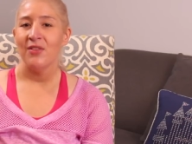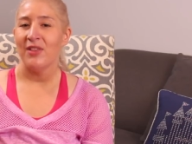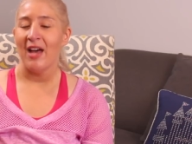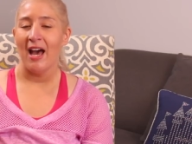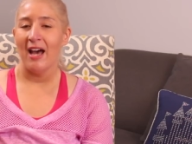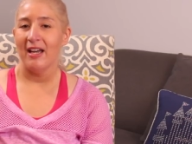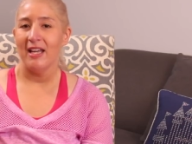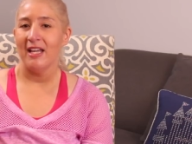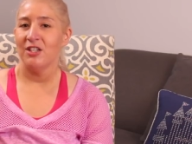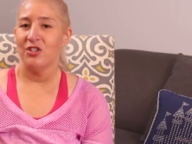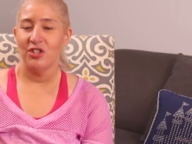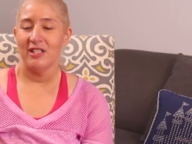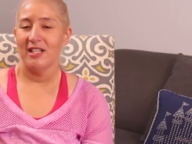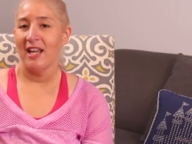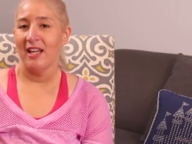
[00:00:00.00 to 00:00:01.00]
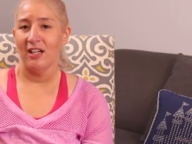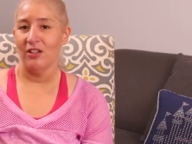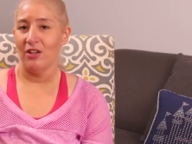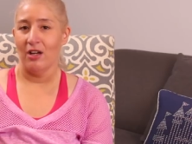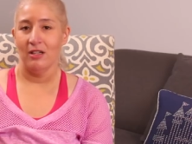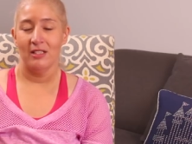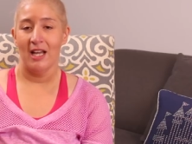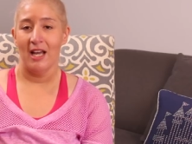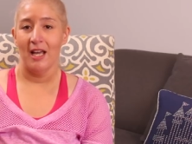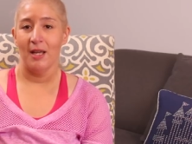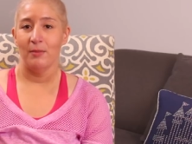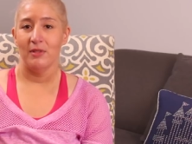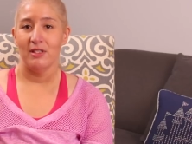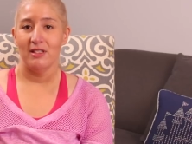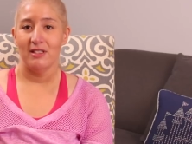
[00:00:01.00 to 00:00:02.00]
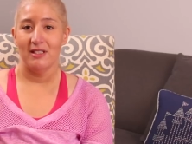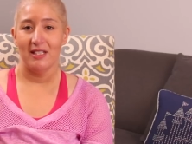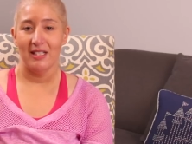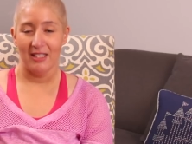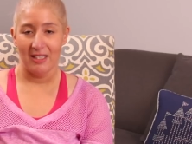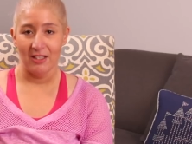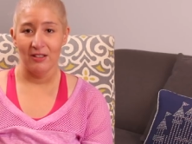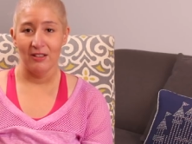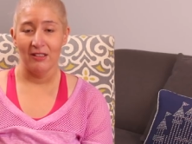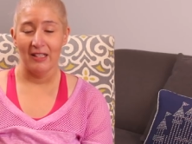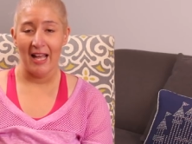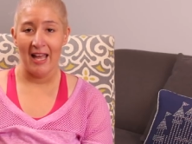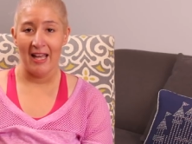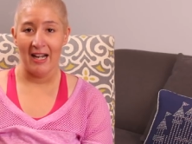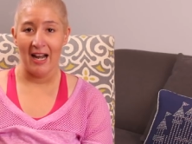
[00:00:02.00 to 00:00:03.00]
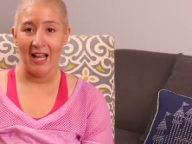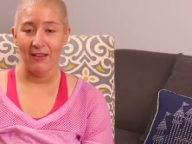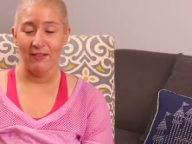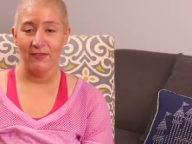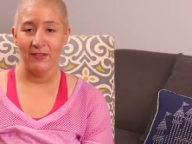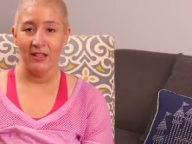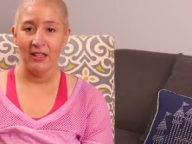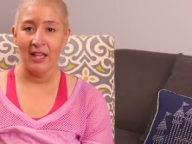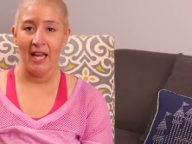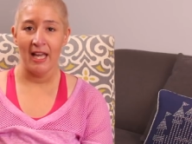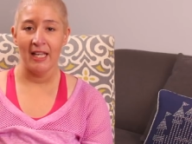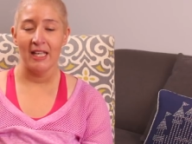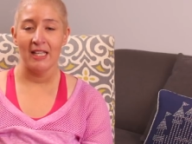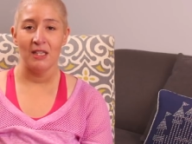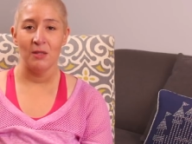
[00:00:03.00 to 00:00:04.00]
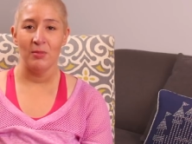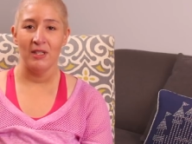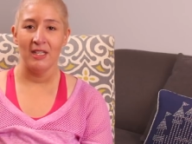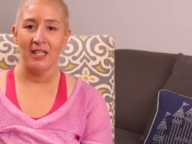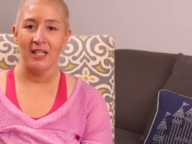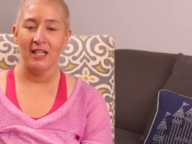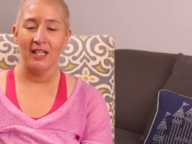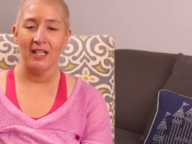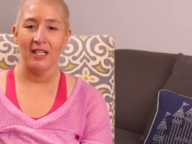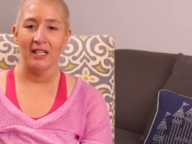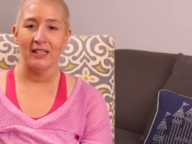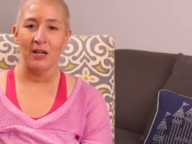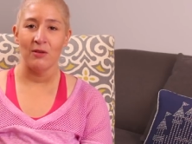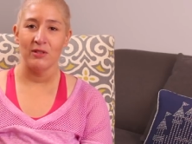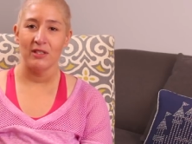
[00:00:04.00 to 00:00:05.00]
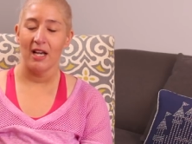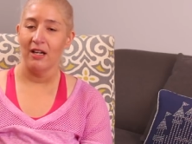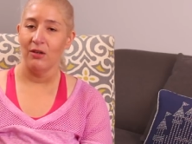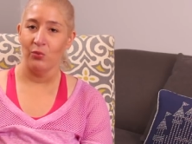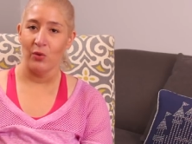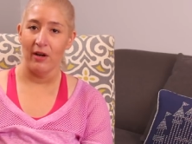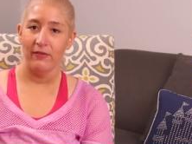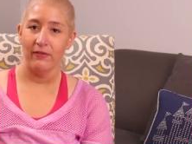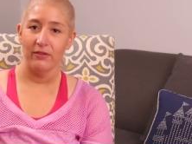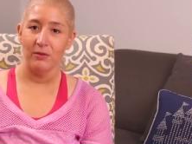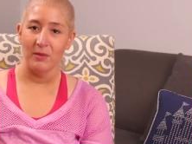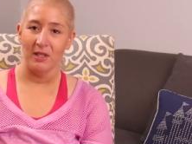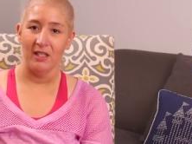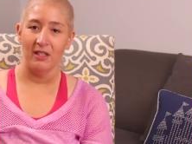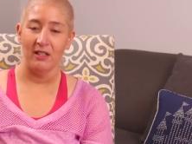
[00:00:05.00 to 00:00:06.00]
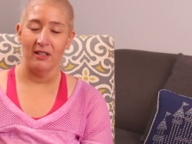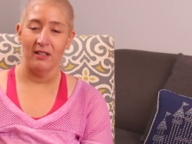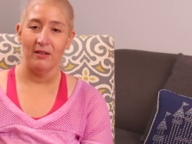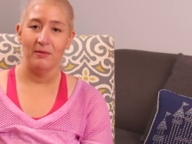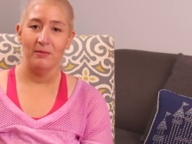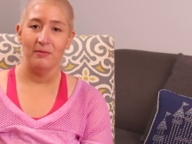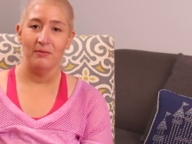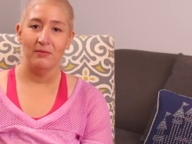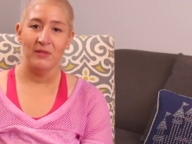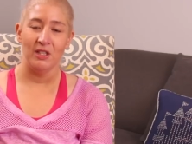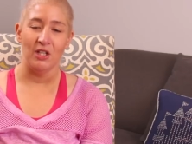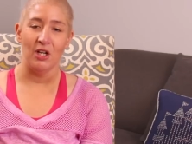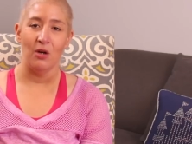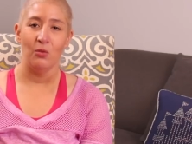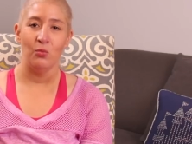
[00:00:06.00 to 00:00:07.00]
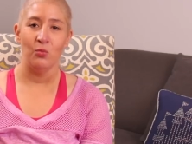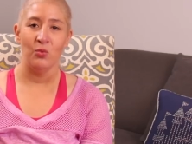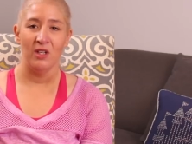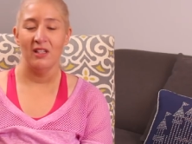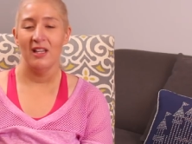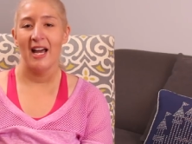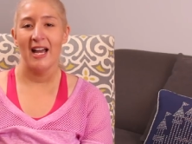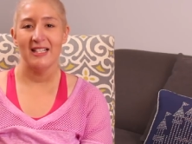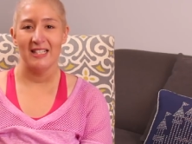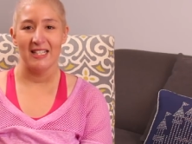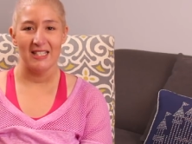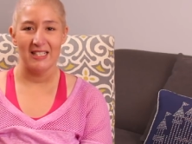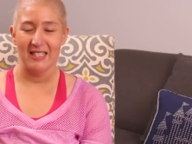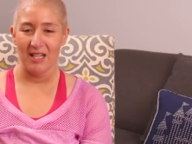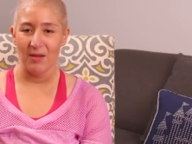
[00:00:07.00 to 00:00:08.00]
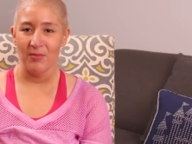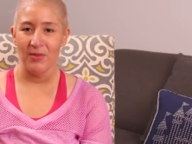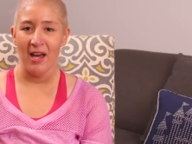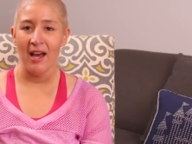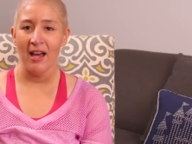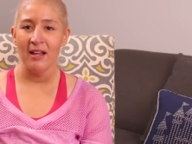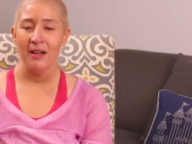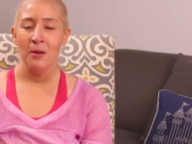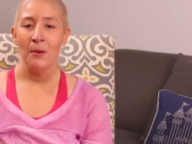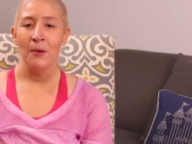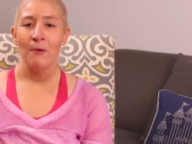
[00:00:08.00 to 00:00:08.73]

that it's just taken a long time to heal. And I feel like in the beginning, that was kind of rough for me to, you know, realize and accept that.